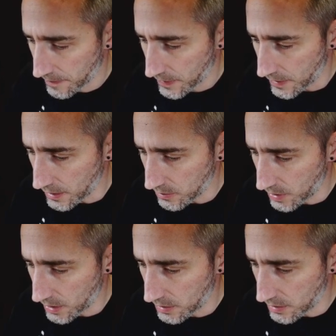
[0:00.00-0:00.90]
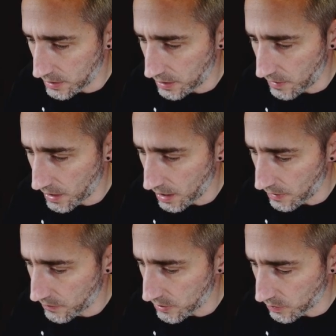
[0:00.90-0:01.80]
as we can see, we have
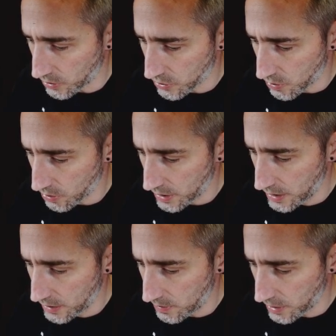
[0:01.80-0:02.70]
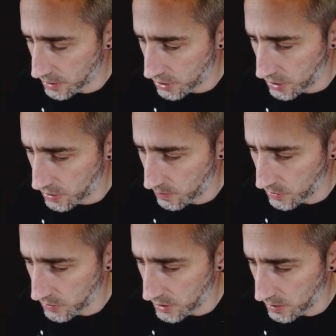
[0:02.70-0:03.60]
some control keys. We can change the
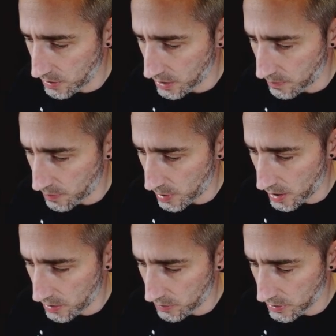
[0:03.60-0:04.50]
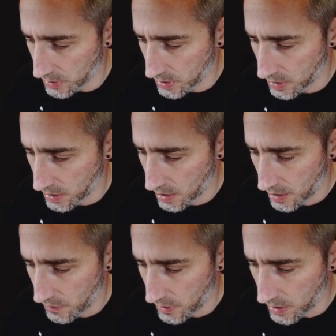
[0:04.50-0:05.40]
music, we can browse,
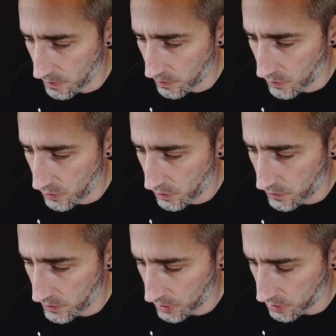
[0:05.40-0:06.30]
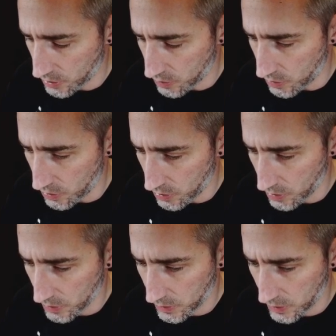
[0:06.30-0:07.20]
we can move the
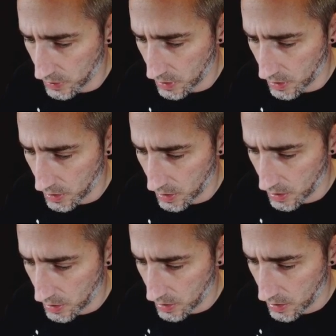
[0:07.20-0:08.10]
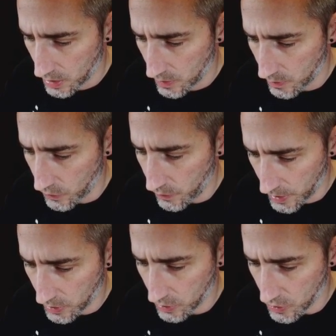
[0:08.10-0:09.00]
controls,
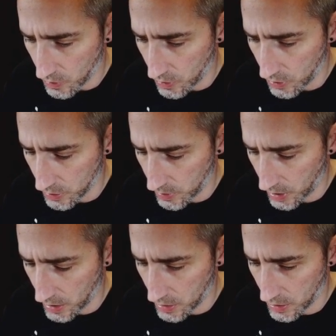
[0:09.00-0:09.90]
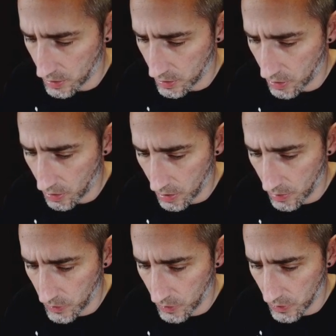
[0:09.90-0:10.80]
movement controls, we can toggle the
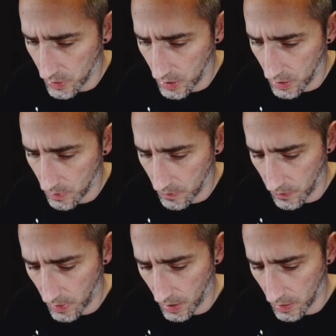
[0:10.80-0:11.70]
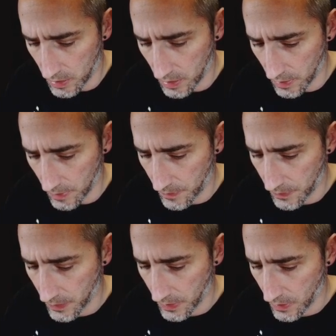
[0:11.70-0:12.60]
music, we get the
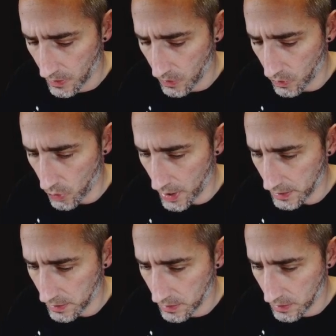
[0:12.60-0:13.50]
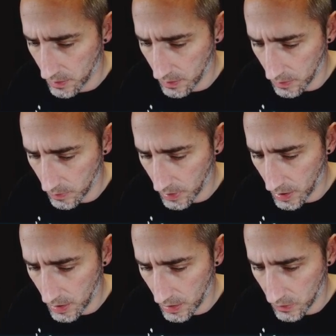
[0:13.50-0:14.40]
rest
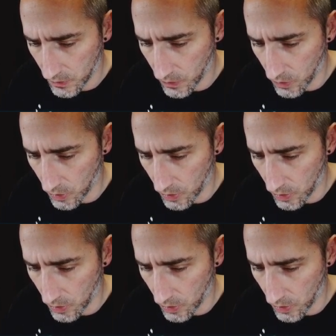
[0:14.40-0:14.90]
keys for